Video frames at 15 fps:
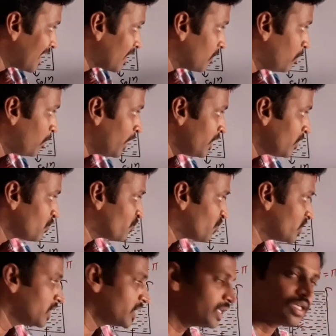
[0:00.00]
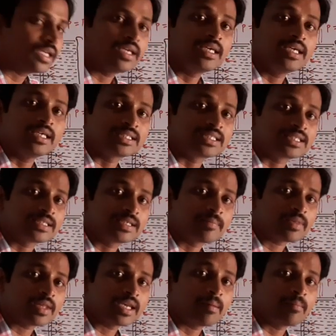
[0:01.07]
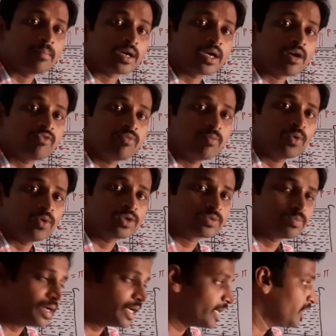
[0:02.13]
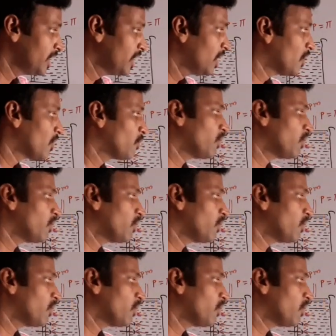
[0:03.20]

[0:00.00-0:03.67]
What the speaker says: N by V is number of moles by